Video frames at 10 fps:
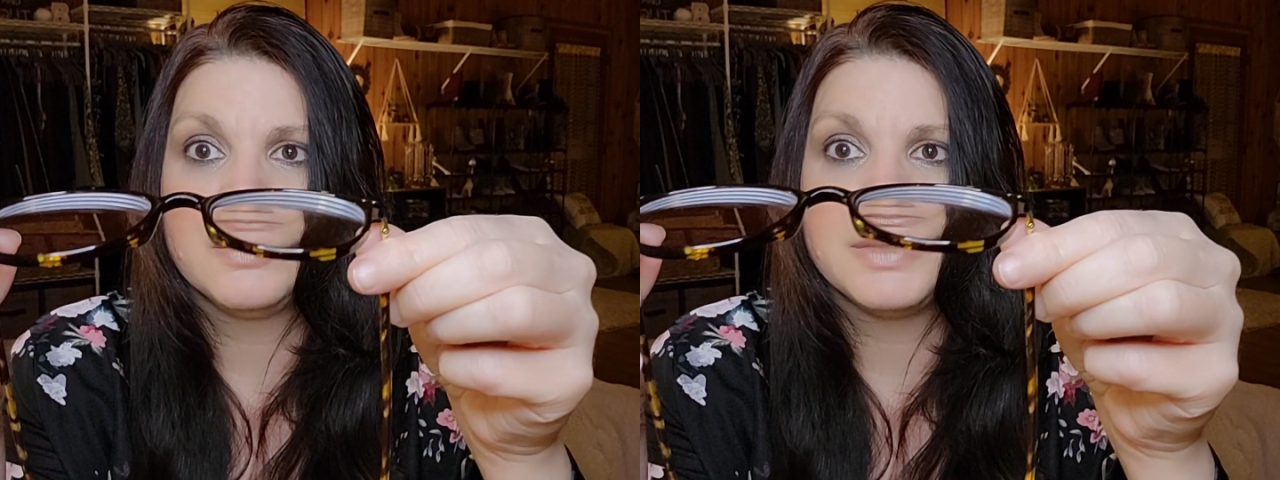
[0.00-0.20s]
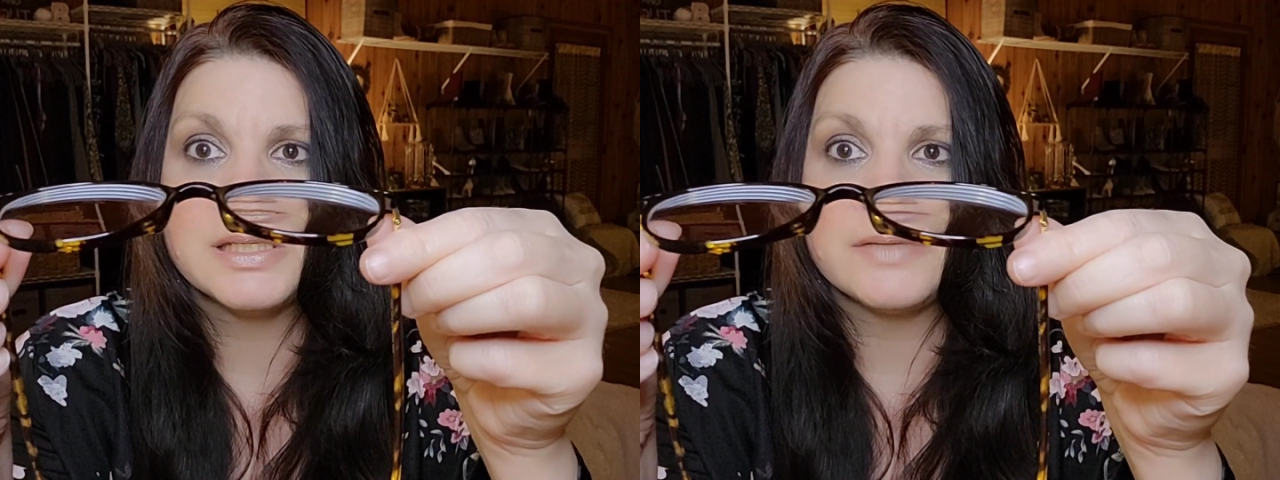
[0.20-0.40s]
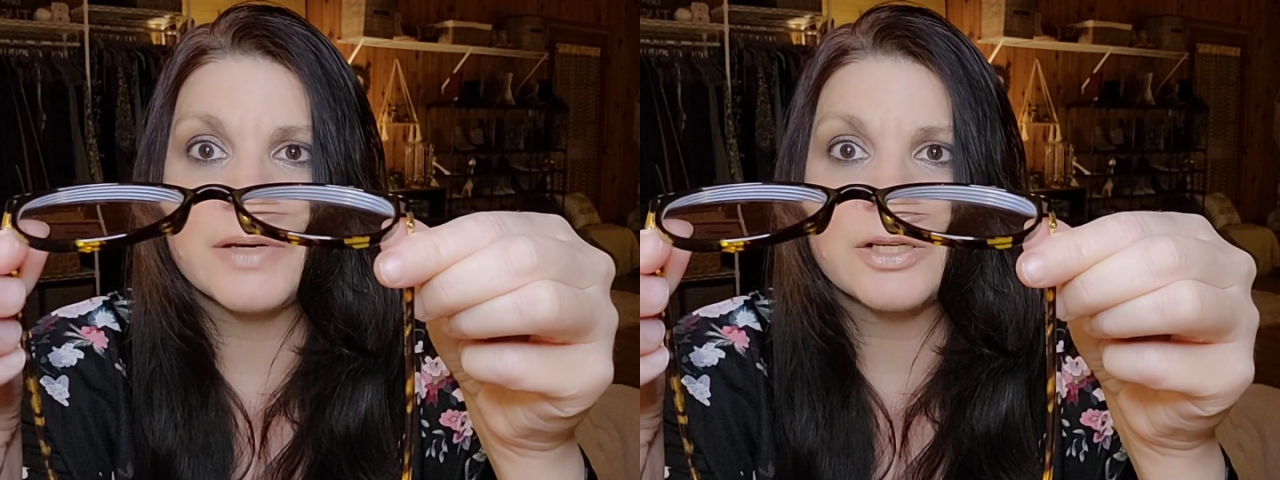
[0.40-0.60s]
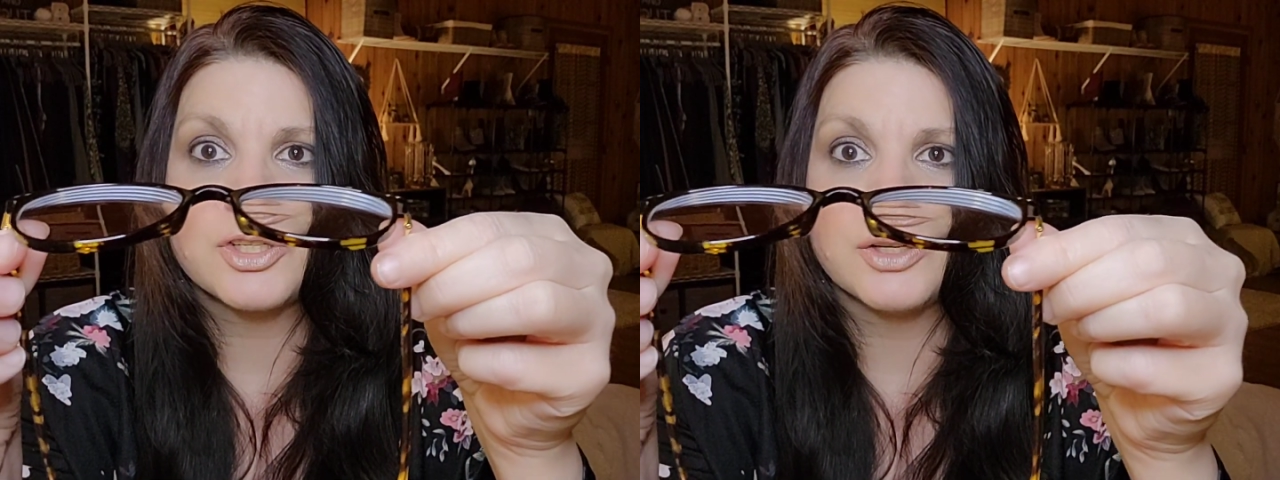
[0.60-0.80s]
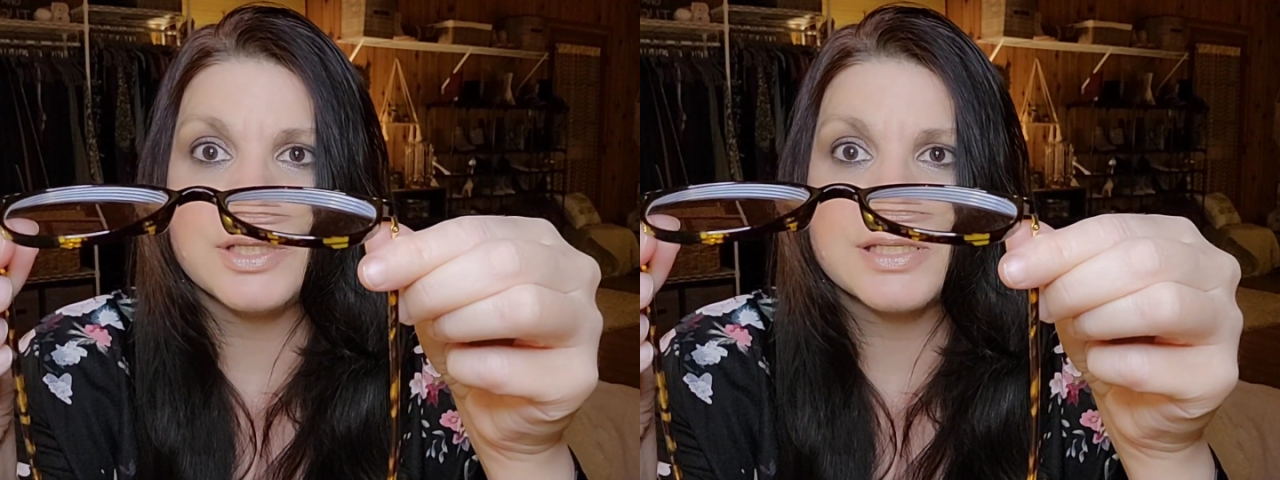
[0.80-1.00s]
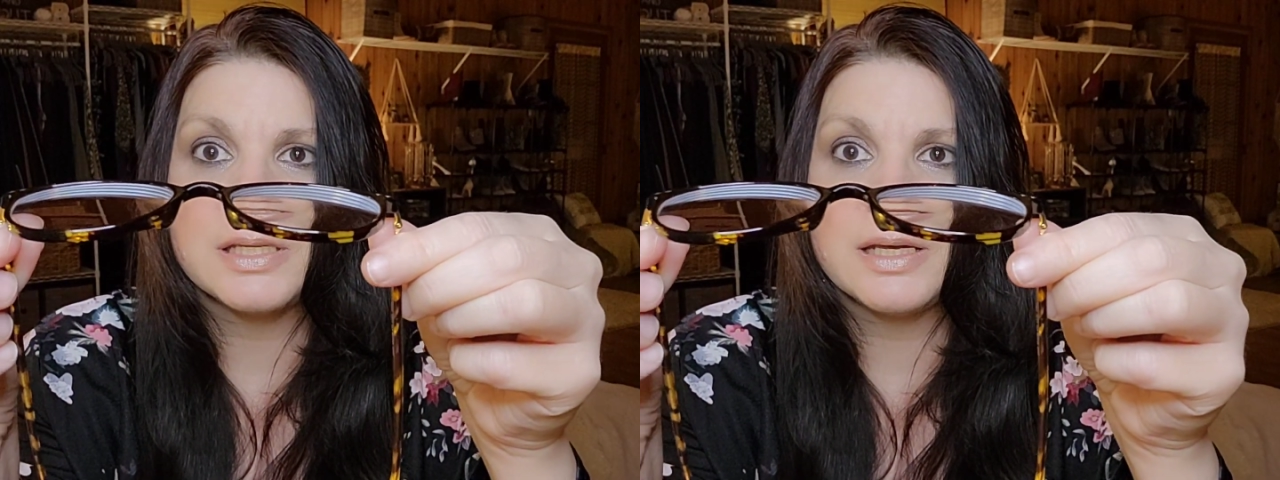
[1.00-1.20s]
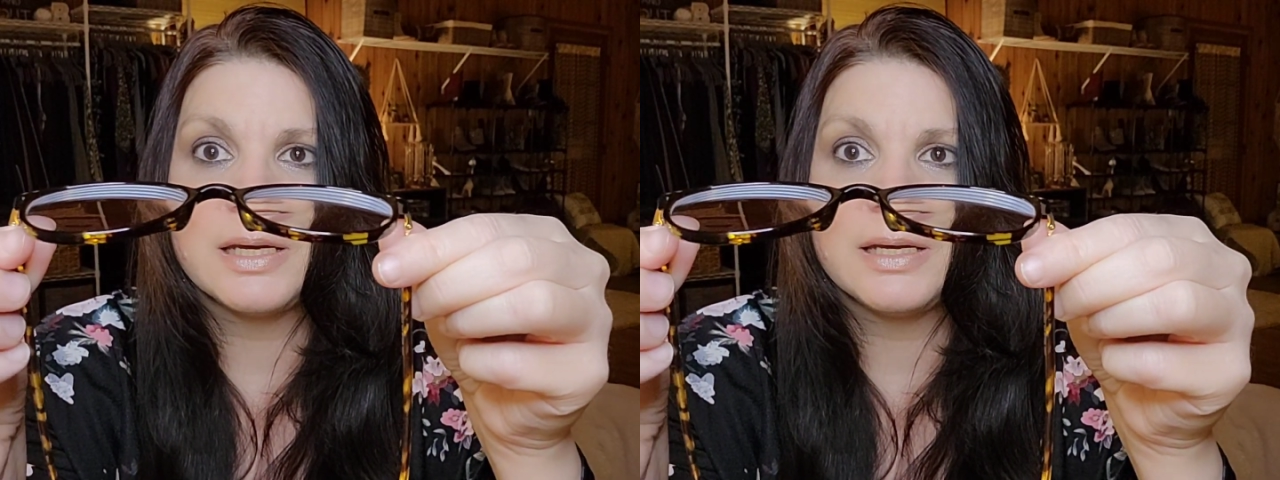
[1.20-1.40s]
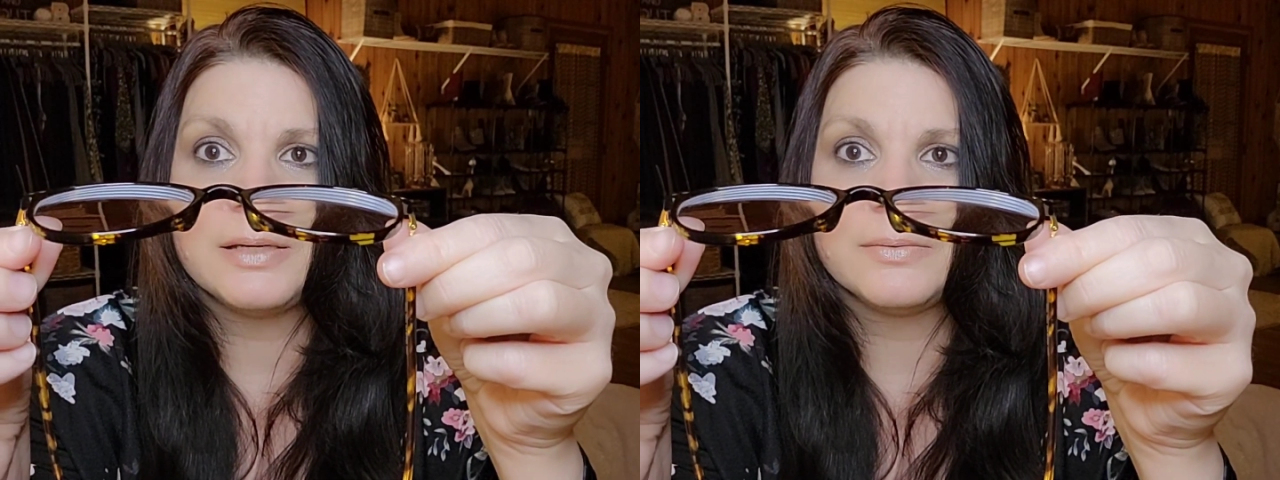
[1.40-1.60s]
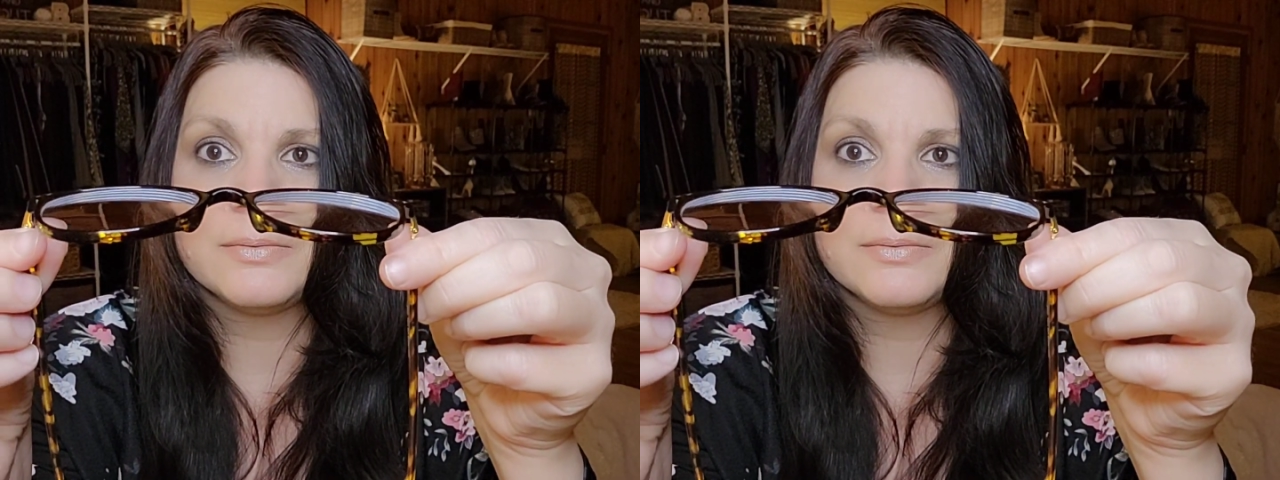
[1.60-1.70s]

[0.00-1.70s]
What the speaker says: Let's see if I could show you. See that?